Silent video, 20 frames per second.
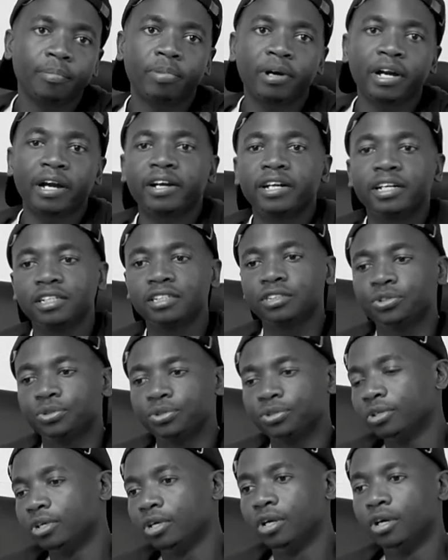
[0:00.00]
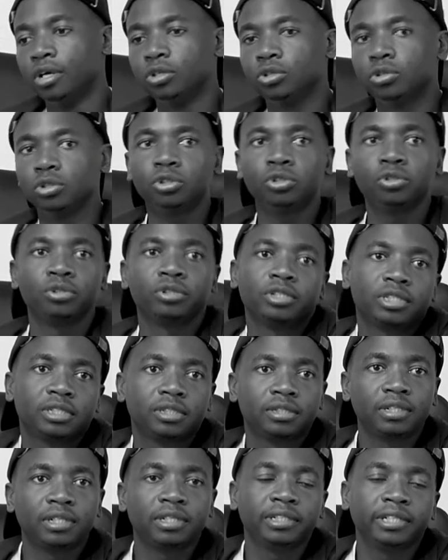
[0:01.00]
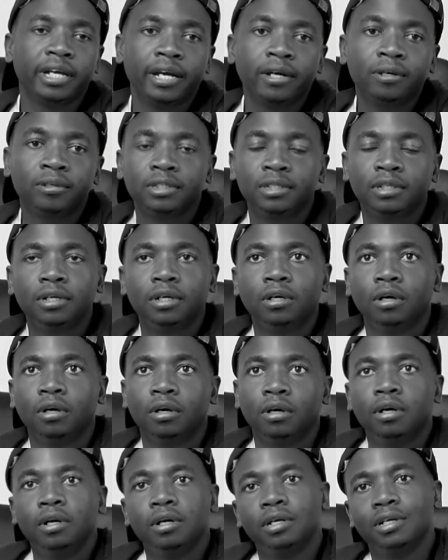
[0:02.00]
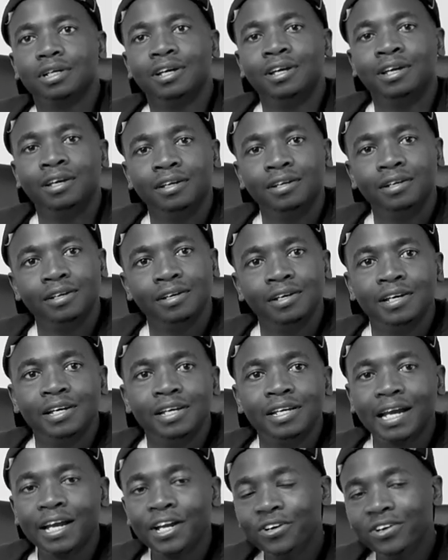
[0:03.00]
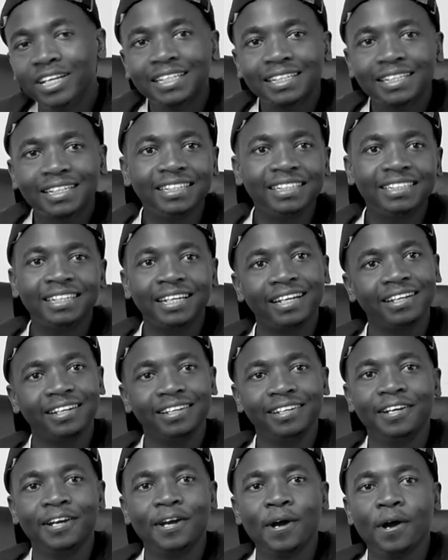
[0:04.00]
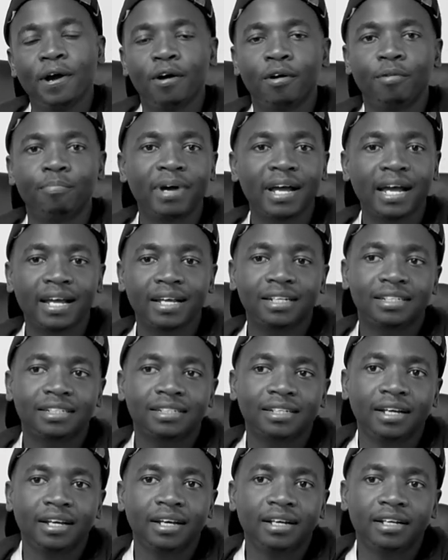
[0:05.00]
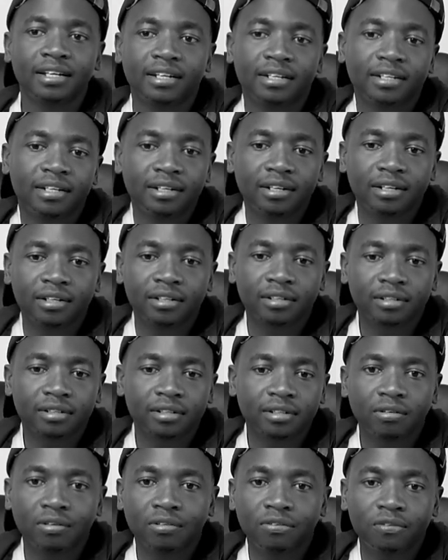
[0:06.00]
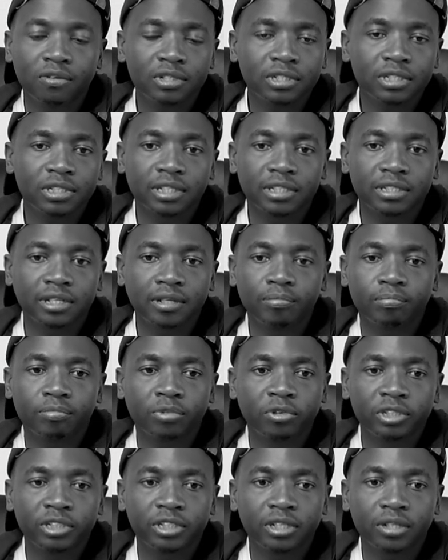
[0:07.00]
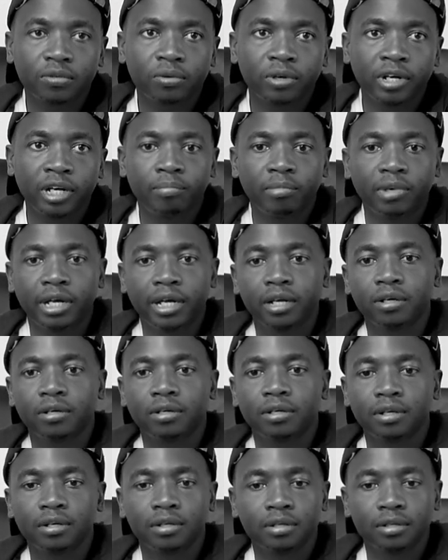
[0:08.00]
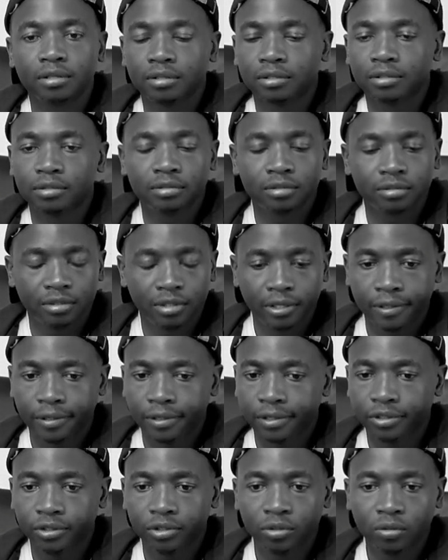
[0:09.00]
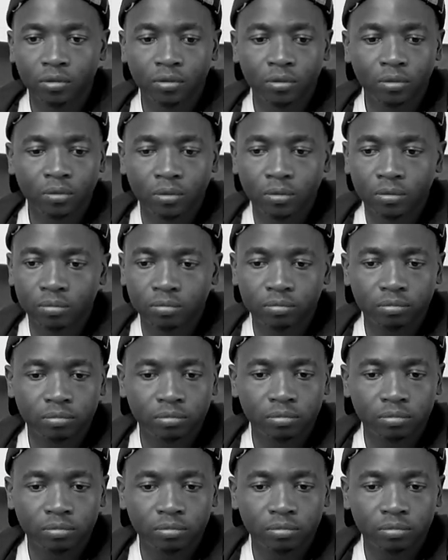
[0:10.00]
Telling a parent to choose a child. I know it's cliche, but of course there's some project where I'm like, you know,